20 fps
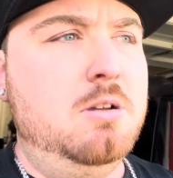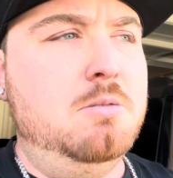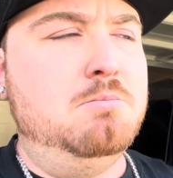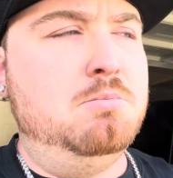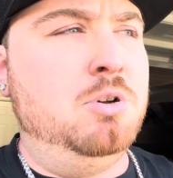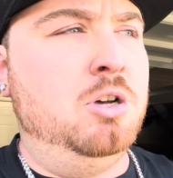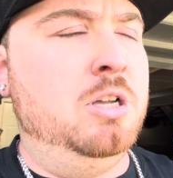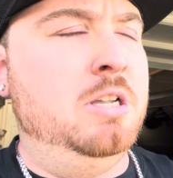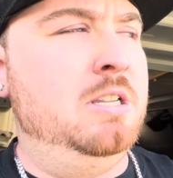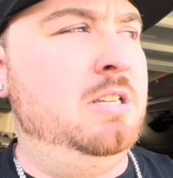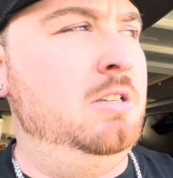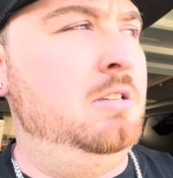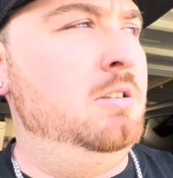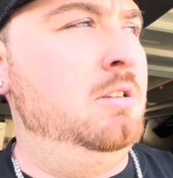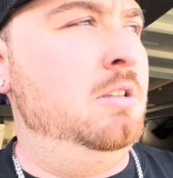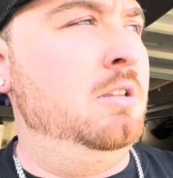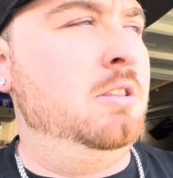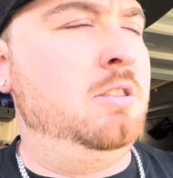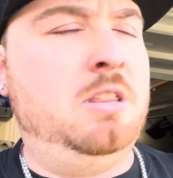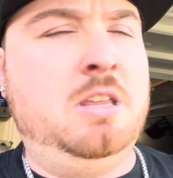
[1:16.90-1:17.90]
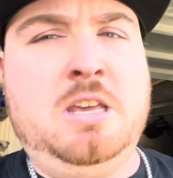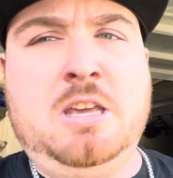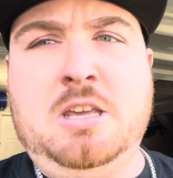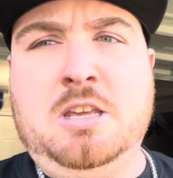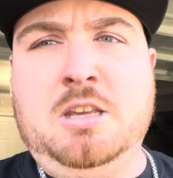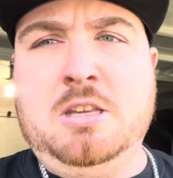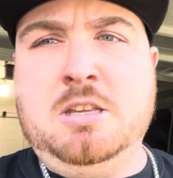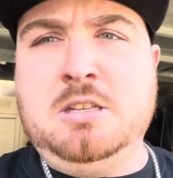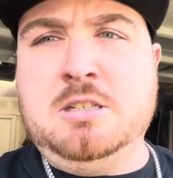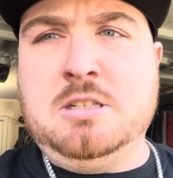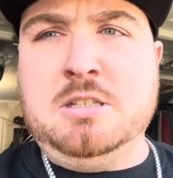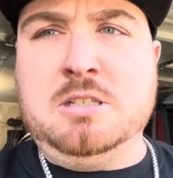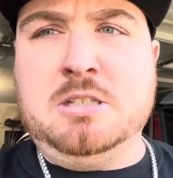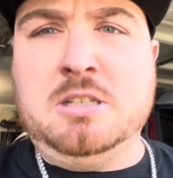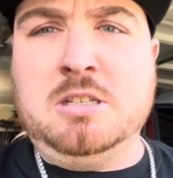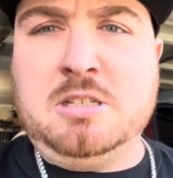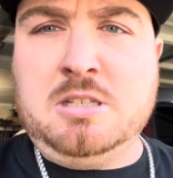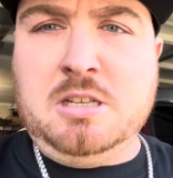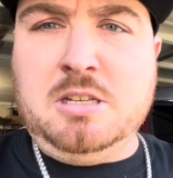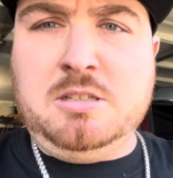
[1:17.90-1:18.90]
But the thing is, is
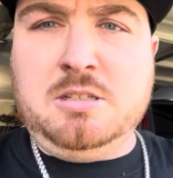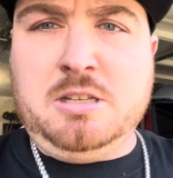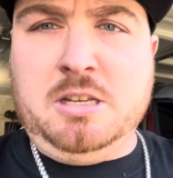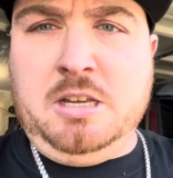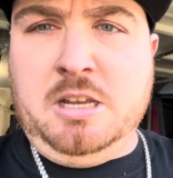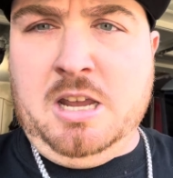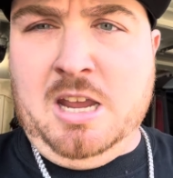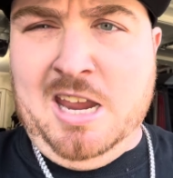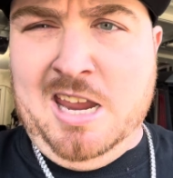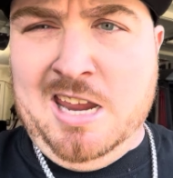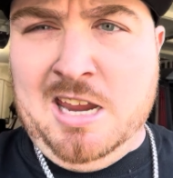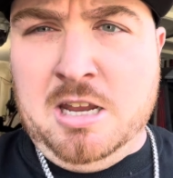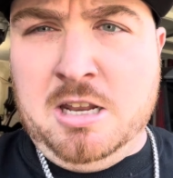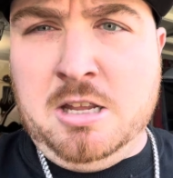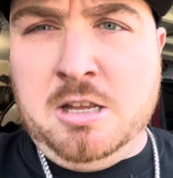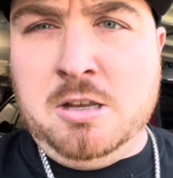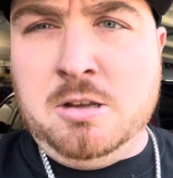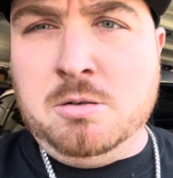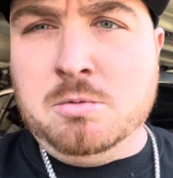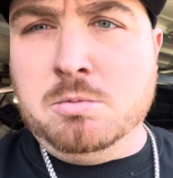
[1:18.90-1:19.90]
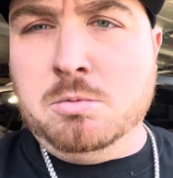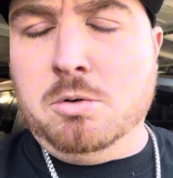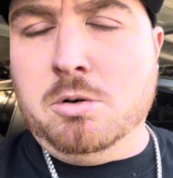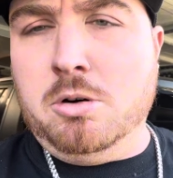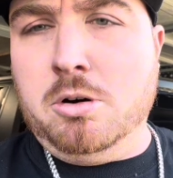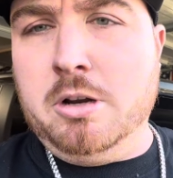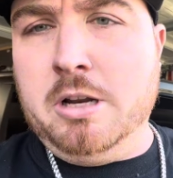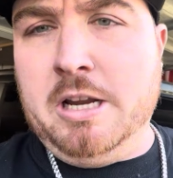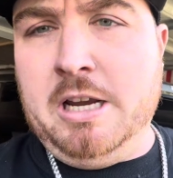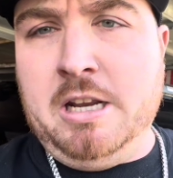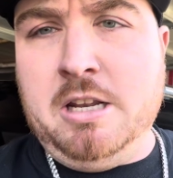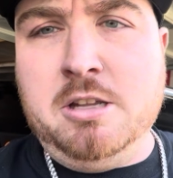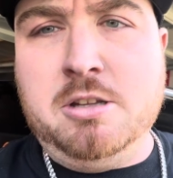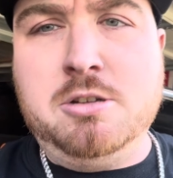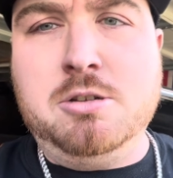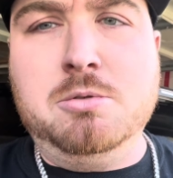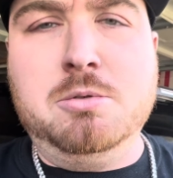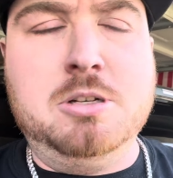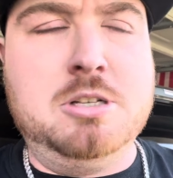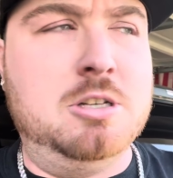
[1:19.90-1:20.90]
this thing's like 81,
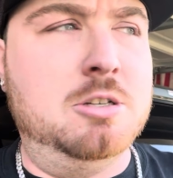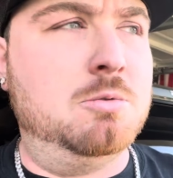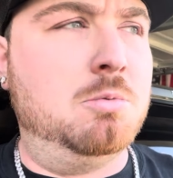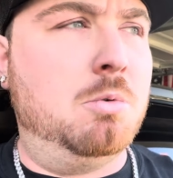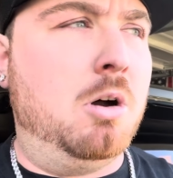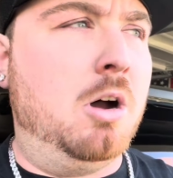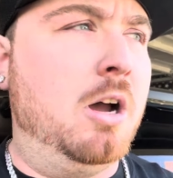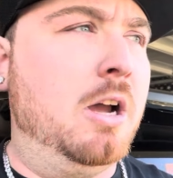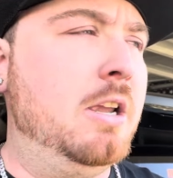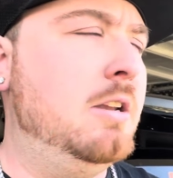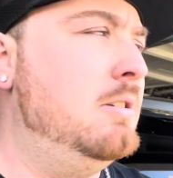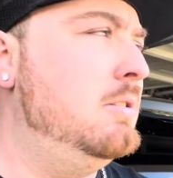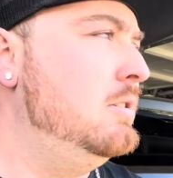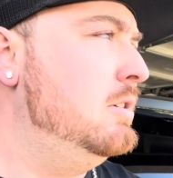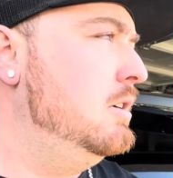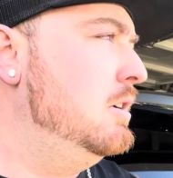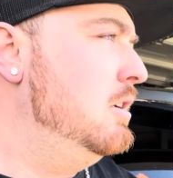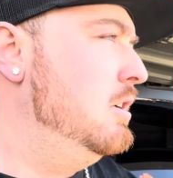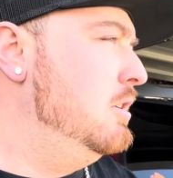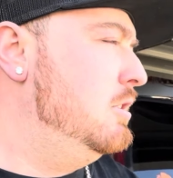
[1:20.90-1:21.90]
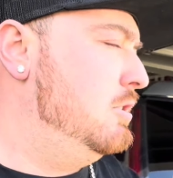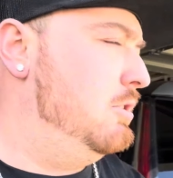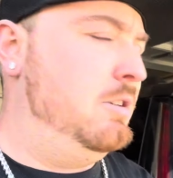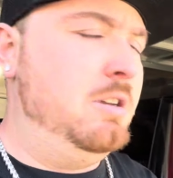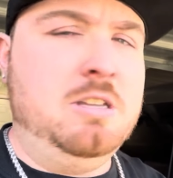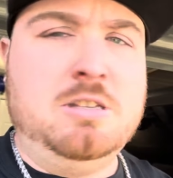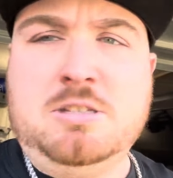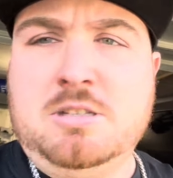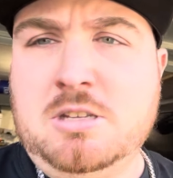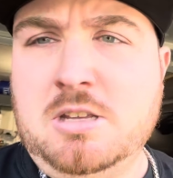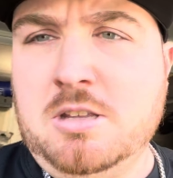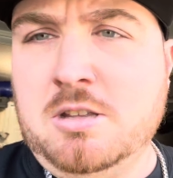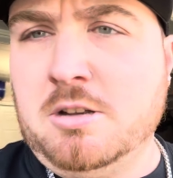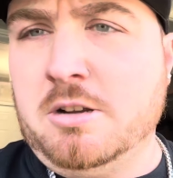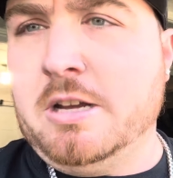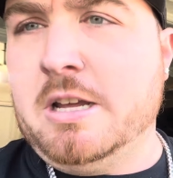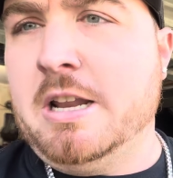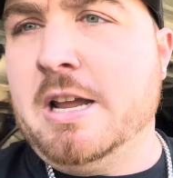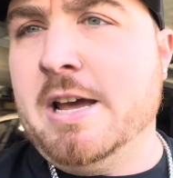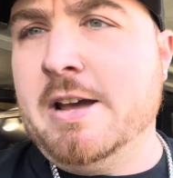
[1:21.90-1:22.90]
82 inches wide. So it's either
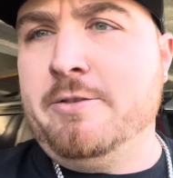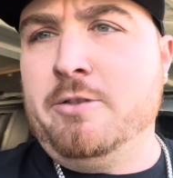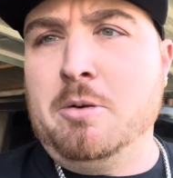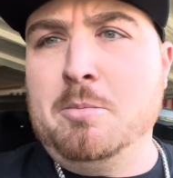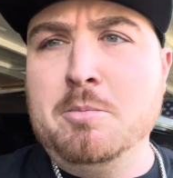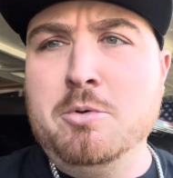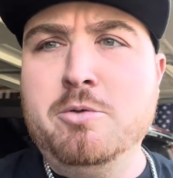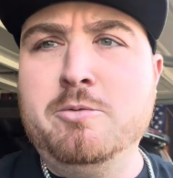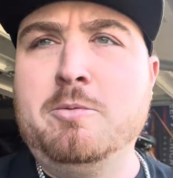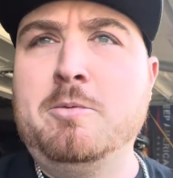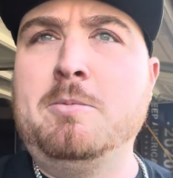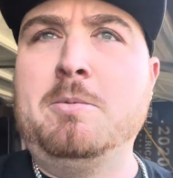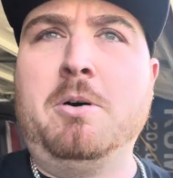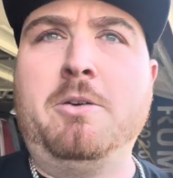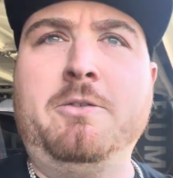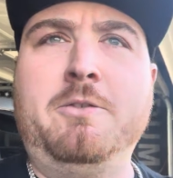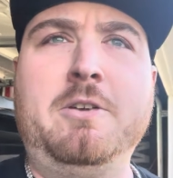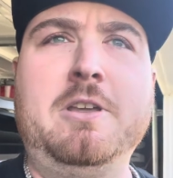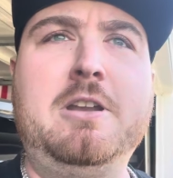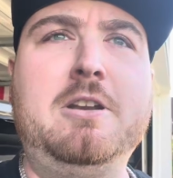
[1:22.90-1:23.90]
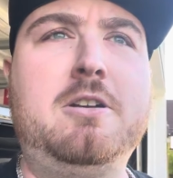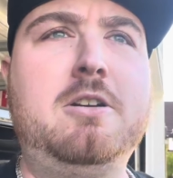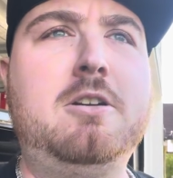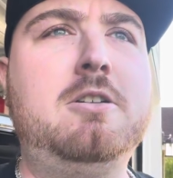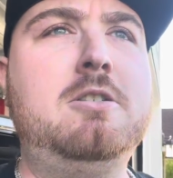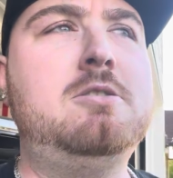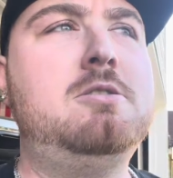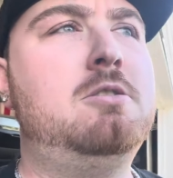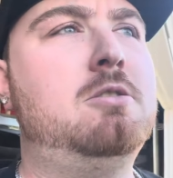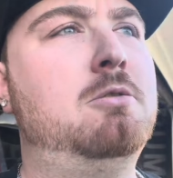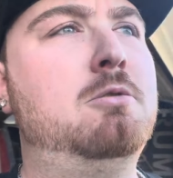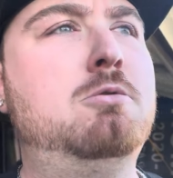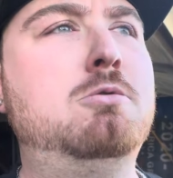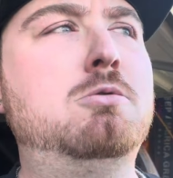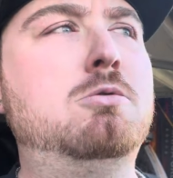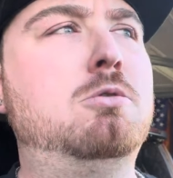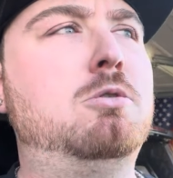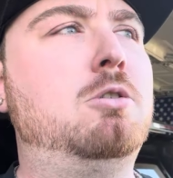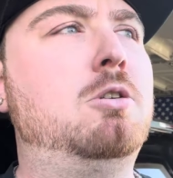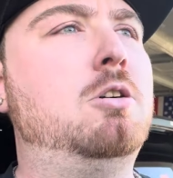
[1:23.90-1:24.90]
gonna have removable fenders
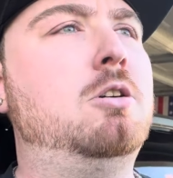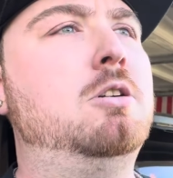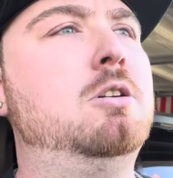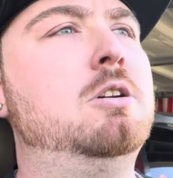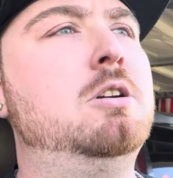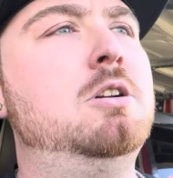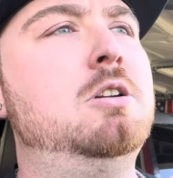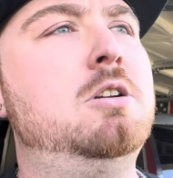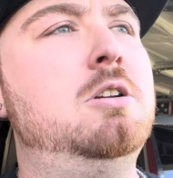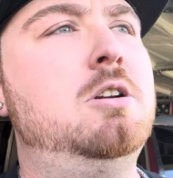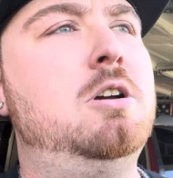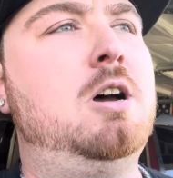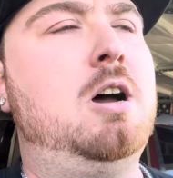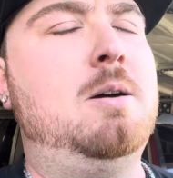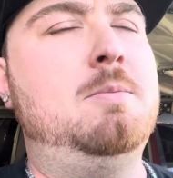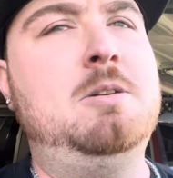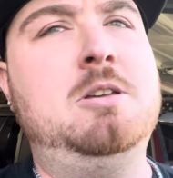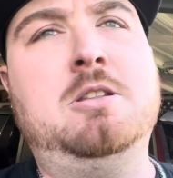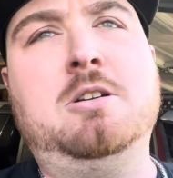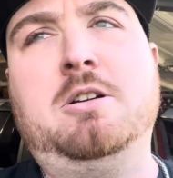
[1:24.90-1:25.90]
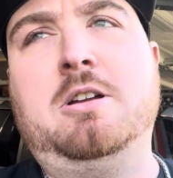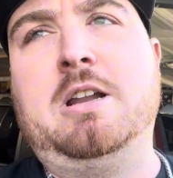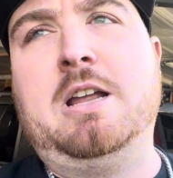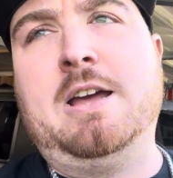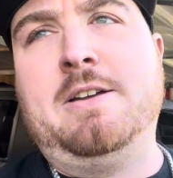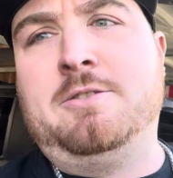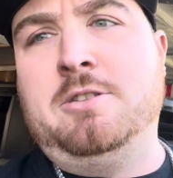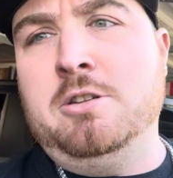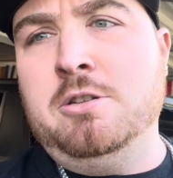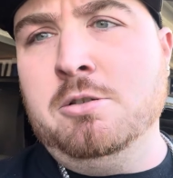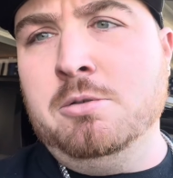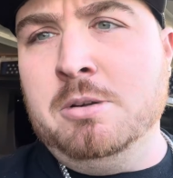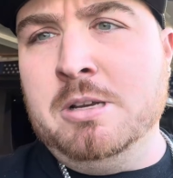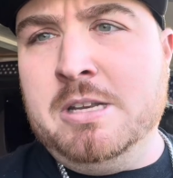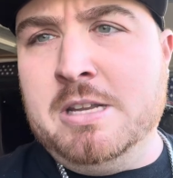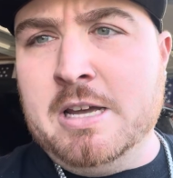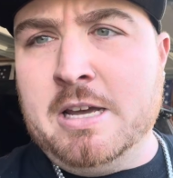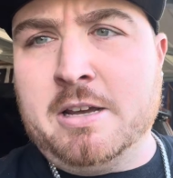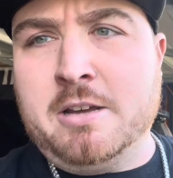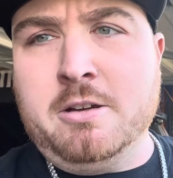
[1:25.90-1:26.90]
or I'm either going to have to do a
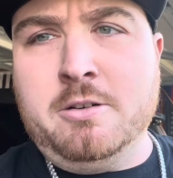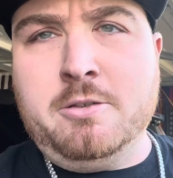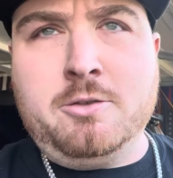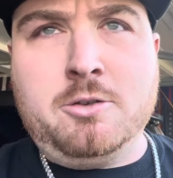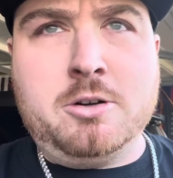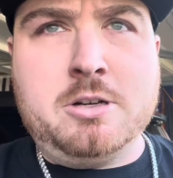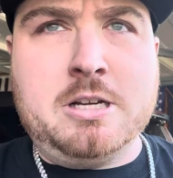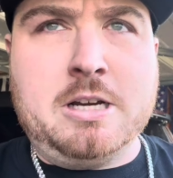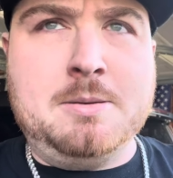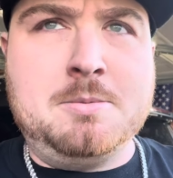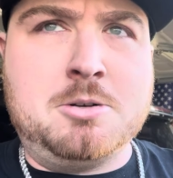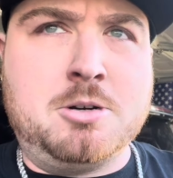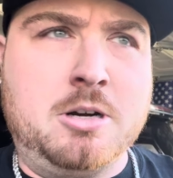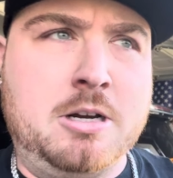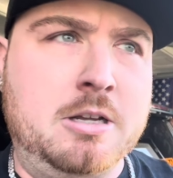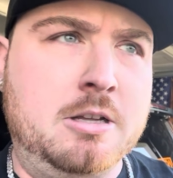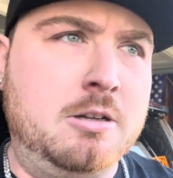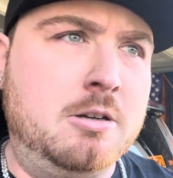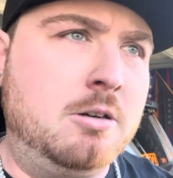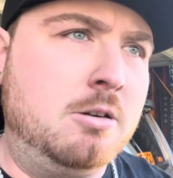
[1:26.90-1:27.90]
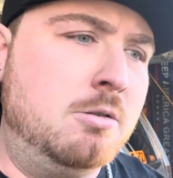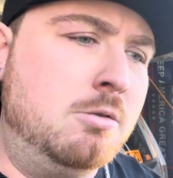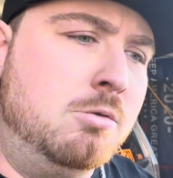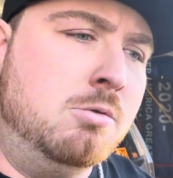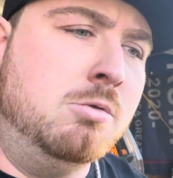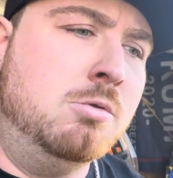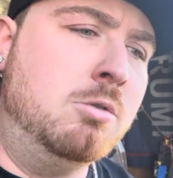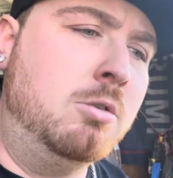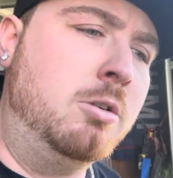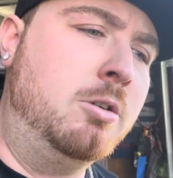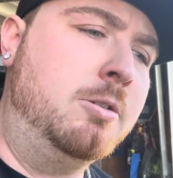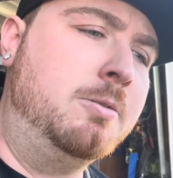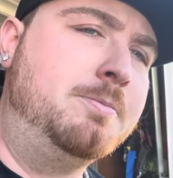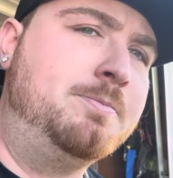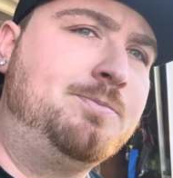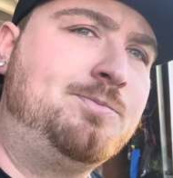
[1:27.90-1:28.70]
deck over type trailer or